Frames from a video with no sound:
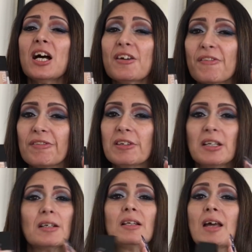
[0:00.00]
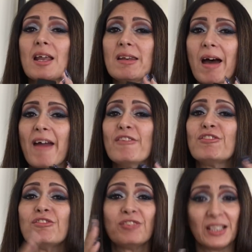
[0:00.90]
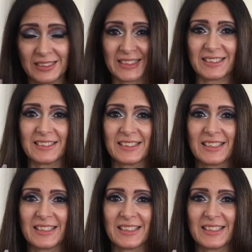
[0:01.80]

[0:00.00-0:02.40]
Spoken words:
a real live filter.